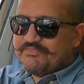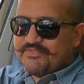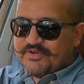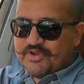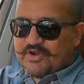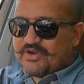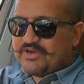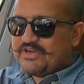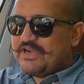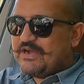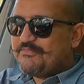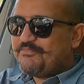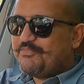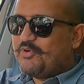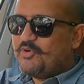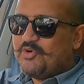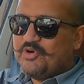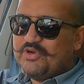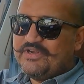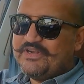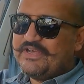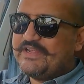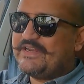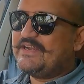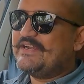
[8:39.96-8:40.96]
your cup
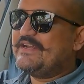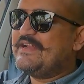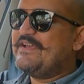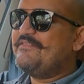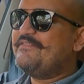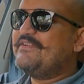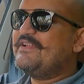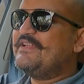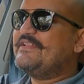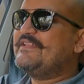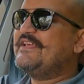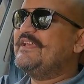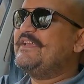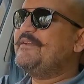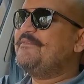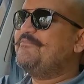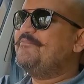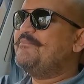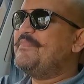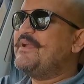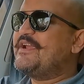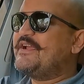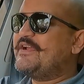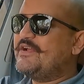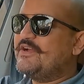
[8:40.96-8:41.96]
holder and everything,
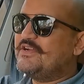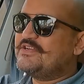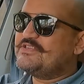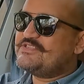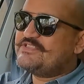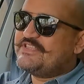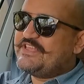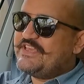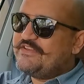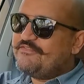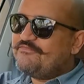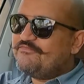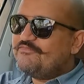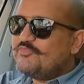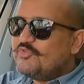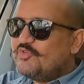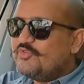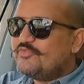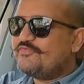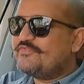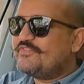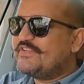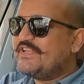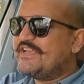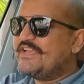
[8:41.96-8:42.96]
because they've
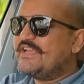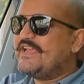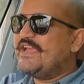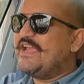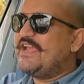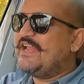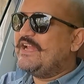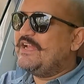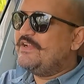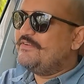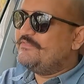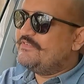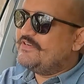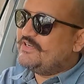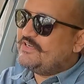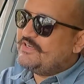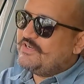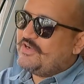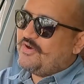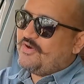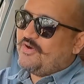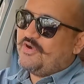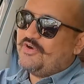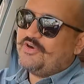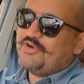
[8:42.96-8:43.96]
moved the gear lever
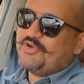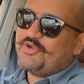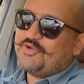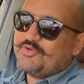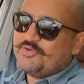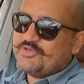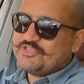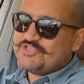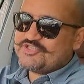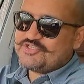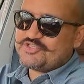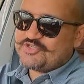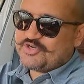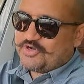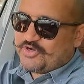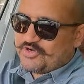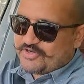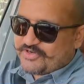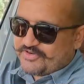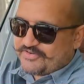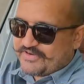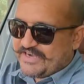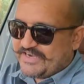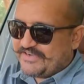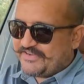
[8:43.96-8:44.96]
onto a
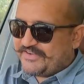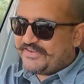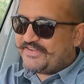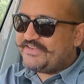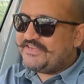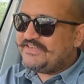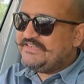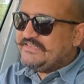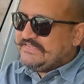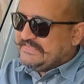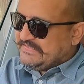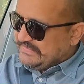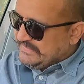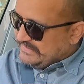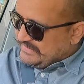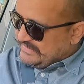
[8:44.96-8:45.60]
stalk right here.